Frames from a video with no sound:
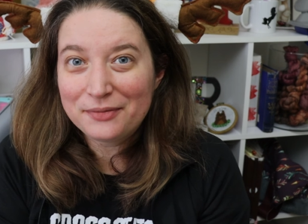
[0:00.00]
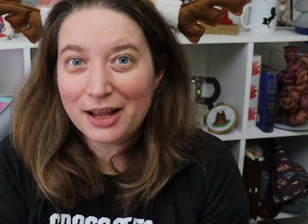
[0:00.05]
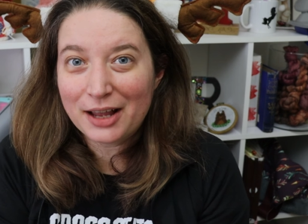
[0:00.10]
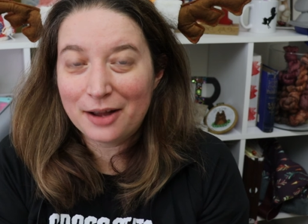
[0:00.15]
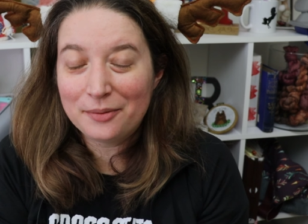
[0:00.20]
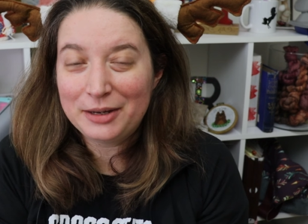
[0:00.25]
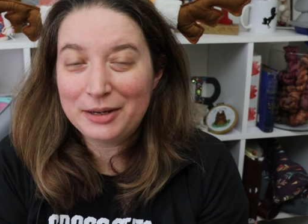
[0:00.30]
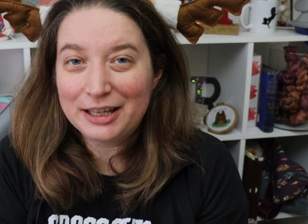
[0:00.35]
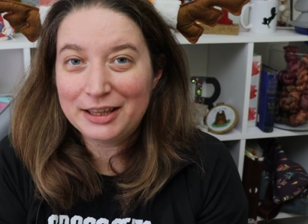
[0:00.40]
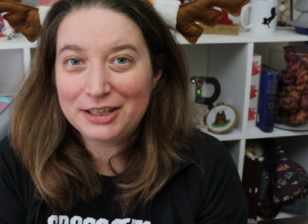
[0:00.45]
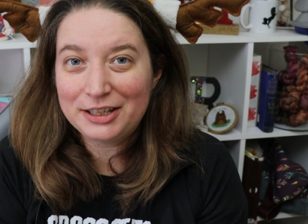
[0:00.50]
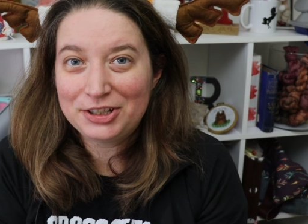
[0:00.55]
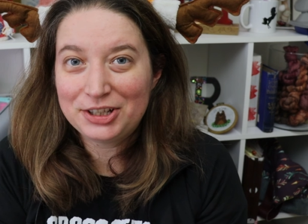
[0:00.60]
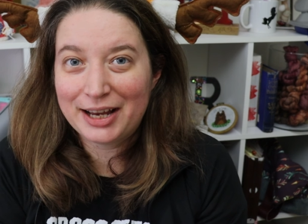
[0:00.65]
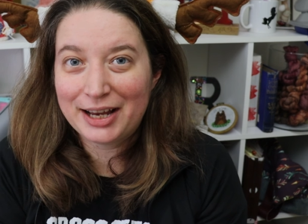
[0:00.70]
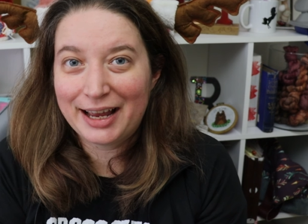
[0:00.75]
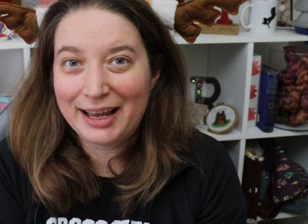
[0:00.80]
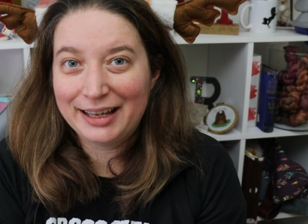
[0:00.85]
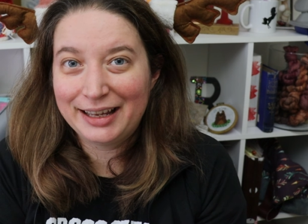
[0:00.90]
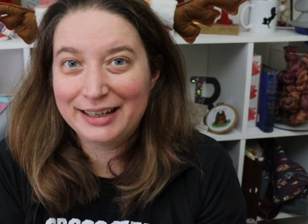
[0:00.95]
I'll be in the
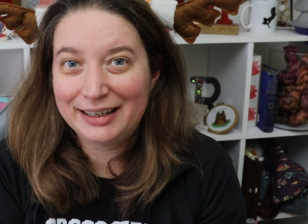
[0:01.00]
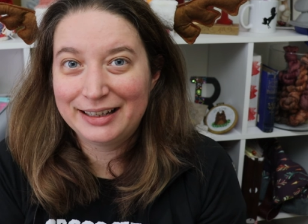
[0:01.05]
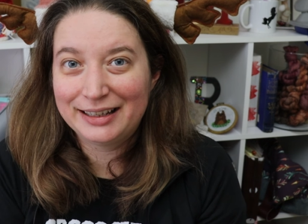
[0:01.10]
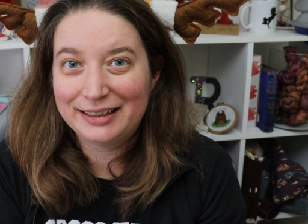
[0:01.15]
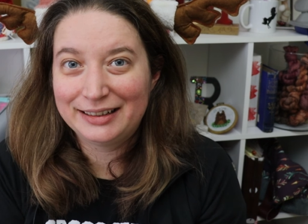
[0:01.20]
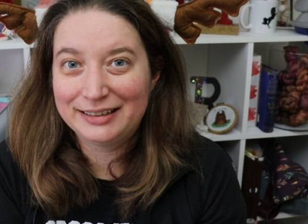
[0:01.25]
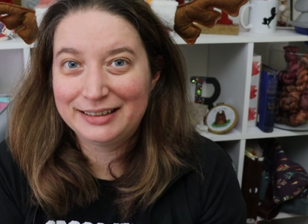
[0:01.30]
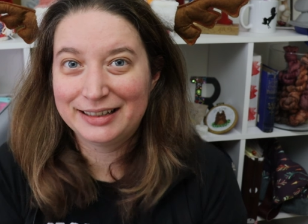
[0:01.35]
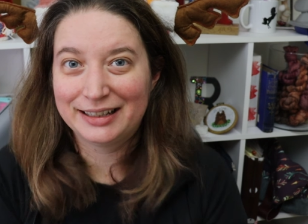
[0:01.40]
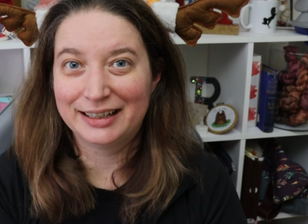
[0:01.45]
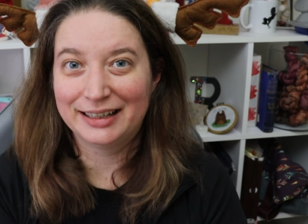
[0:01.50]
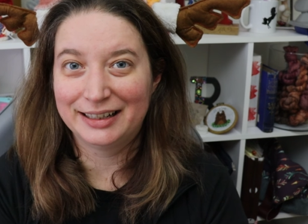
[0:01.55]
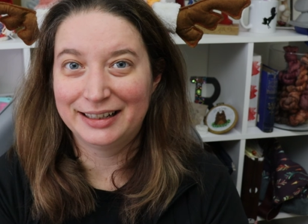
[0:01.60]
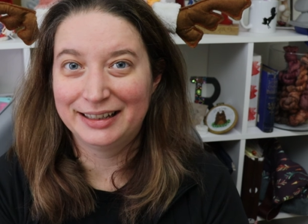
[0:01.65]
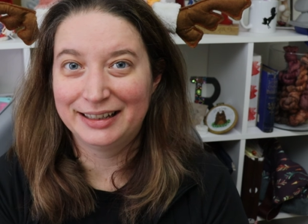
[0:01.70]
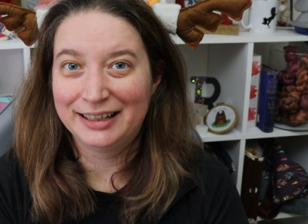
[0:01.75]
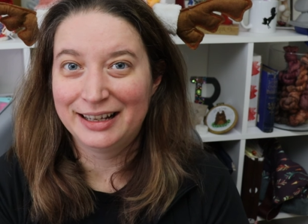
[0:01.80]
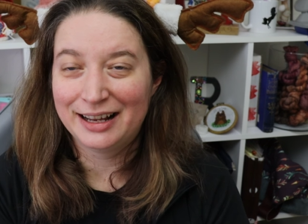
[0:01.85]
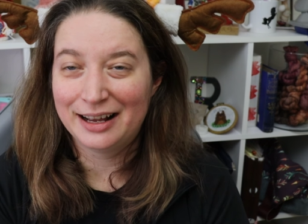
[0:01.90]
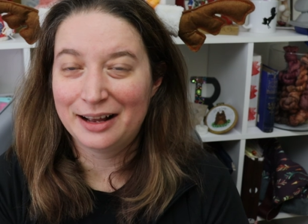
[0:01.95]
chat and
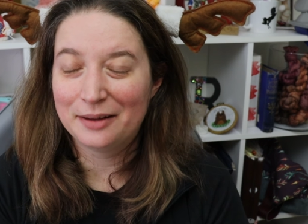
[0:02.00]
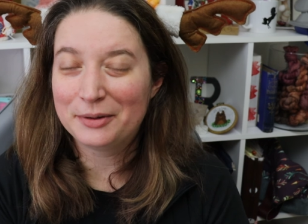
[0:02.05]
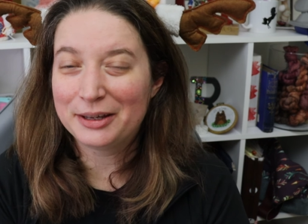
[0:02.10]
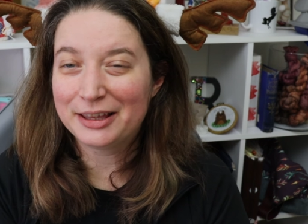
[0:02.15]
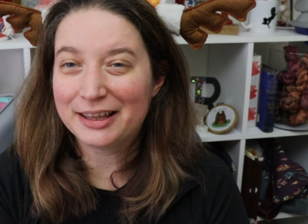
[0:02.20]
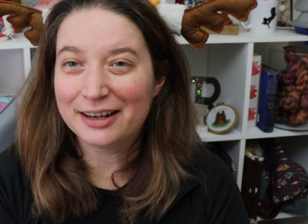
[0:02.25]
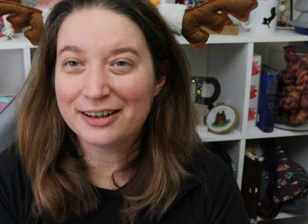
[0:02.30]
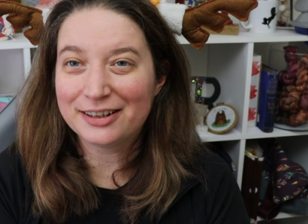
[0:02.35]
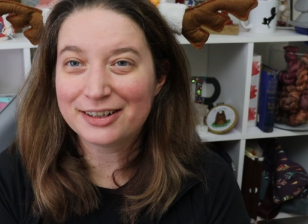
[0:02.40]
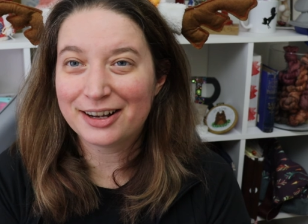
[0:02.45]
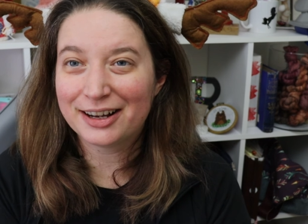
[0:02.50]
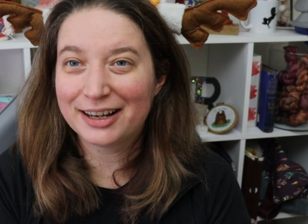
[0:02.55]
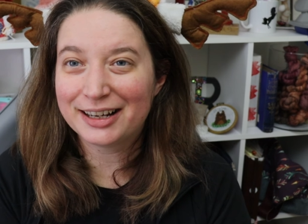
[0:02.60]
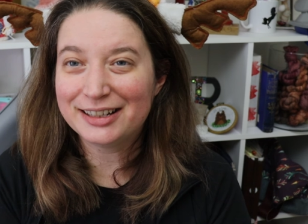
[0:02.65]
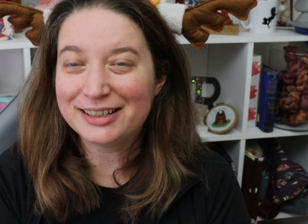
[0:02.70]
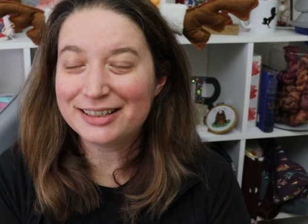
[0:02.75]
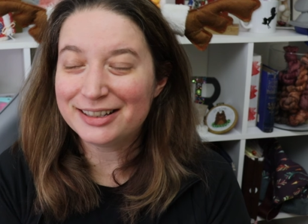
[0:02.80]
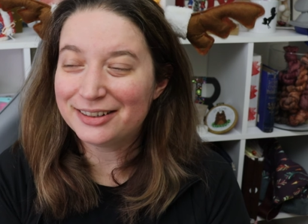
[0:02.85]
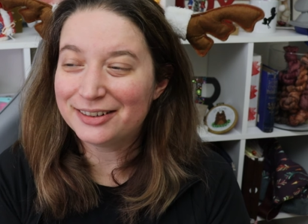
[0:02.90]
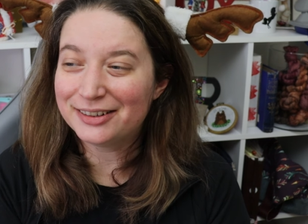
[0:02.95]
I'll be there talking
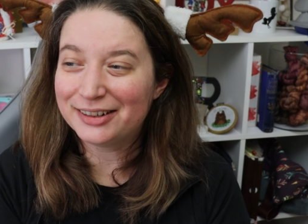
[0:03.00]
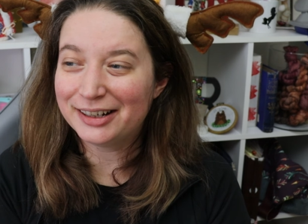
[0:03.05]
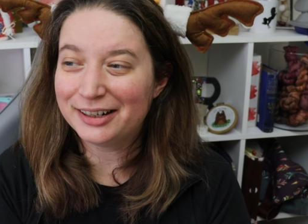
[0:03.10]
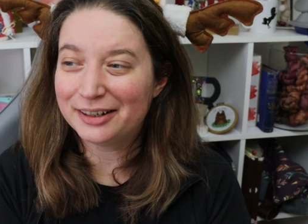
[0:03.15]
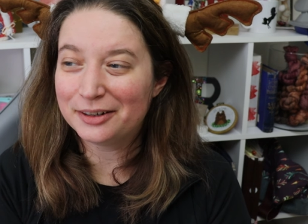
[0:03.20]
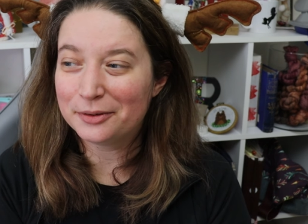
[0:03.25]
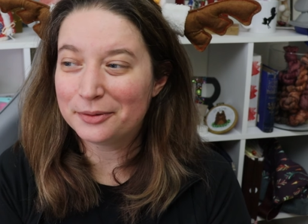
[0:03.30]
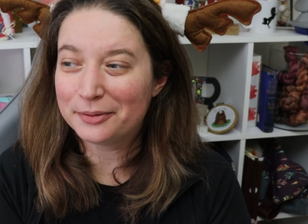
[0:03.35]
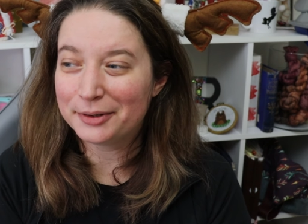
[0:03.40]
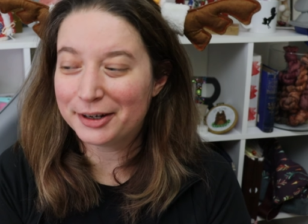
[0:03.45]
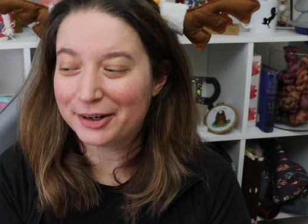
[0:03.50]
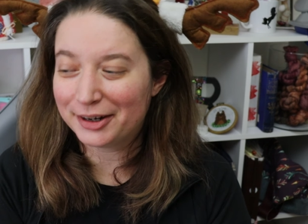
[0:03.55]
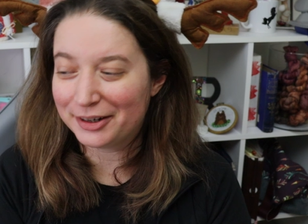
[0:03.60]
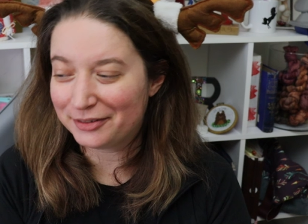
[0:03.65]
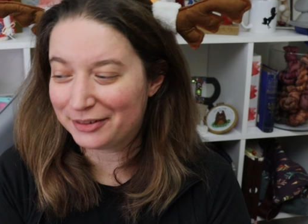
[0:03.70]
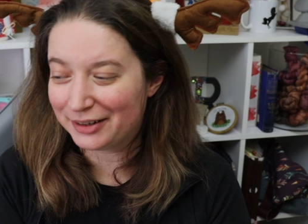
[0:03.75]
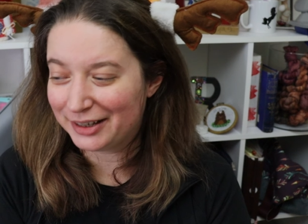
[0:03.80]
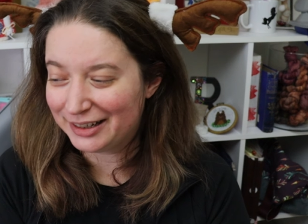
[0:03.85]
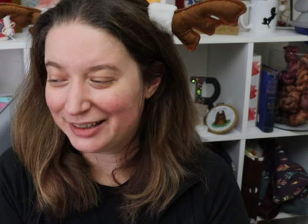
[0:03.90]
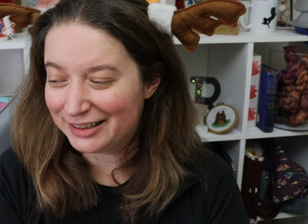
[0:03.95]
to you and it'll be great
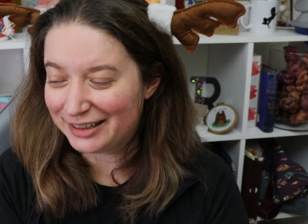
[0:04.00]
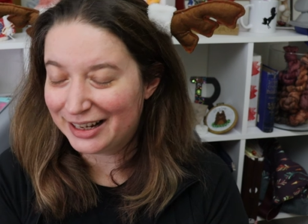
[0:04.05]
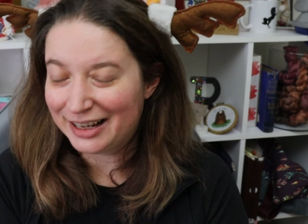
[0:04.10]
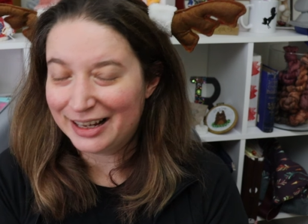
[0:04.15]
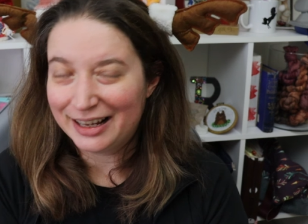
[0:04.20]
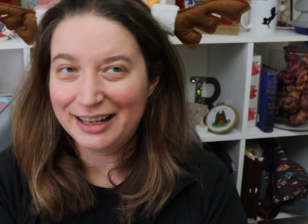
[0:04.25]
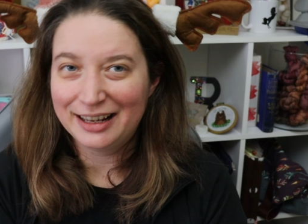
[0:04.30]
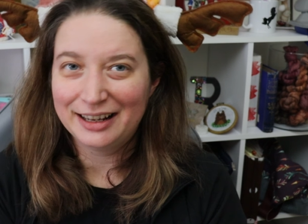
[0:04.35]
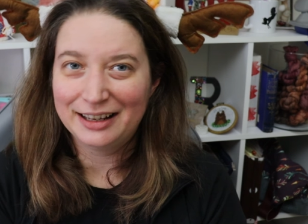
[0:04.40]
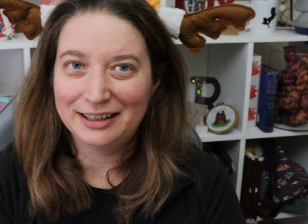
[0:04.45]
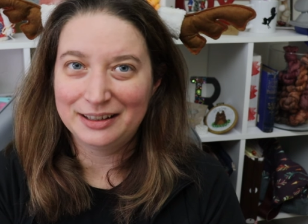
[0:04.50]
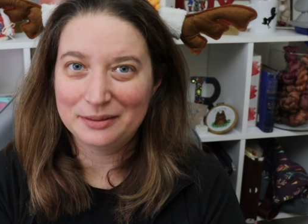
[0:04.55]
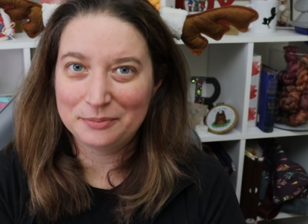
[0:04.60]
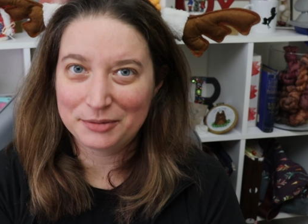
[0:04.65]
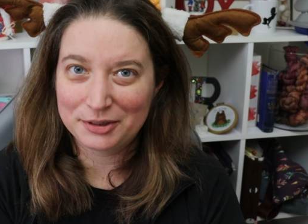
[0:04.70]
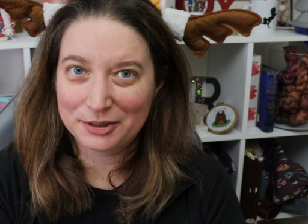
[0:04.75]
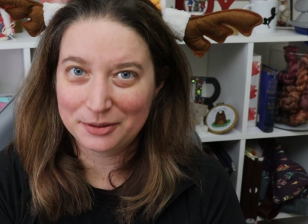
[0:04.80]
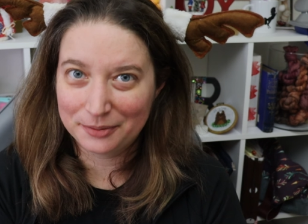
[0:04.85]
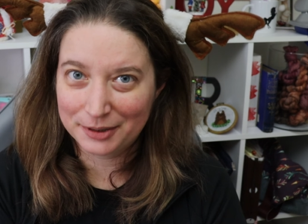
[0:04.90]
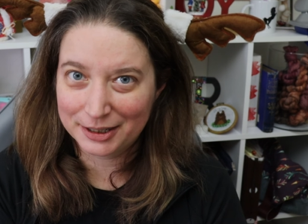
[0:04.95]
fun. I'm
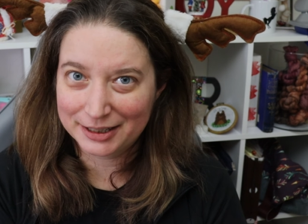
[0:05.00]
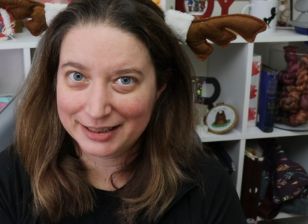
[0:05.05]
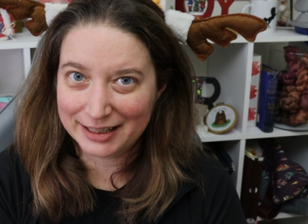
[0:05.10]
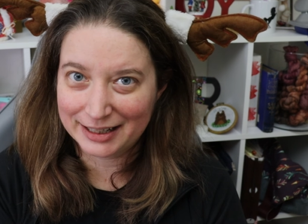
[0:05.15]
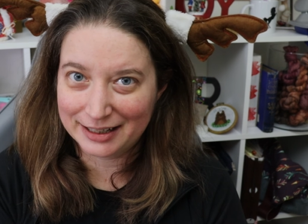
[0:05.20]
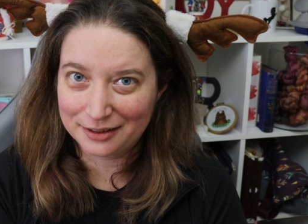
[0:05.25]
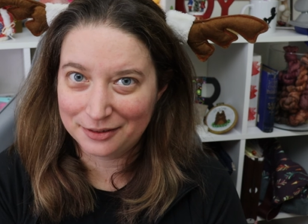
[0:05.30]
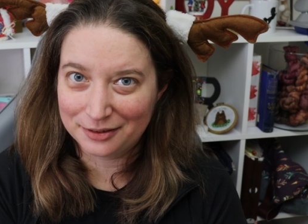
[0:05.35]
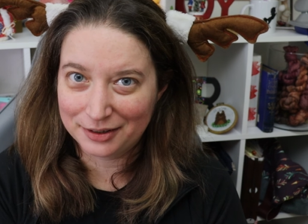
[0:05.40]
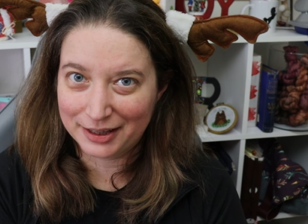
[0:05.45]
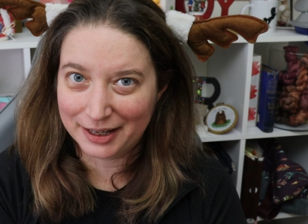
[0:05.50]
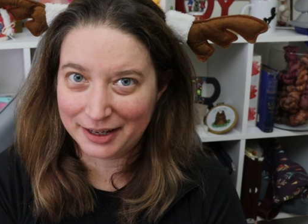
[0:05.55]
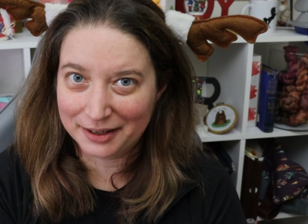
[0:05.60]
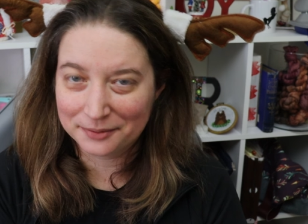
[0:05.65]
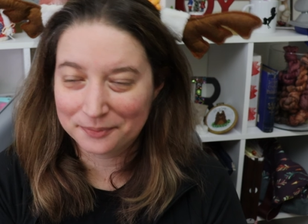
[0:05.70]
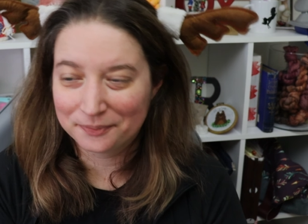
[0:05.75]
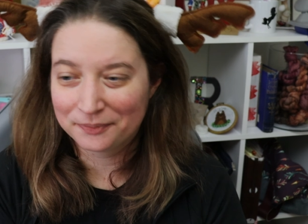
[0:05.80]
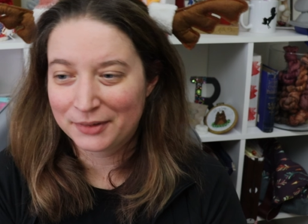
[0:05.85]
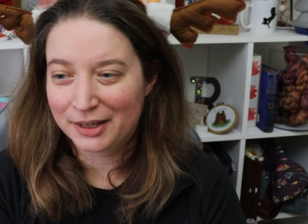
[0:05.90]
super excited for that.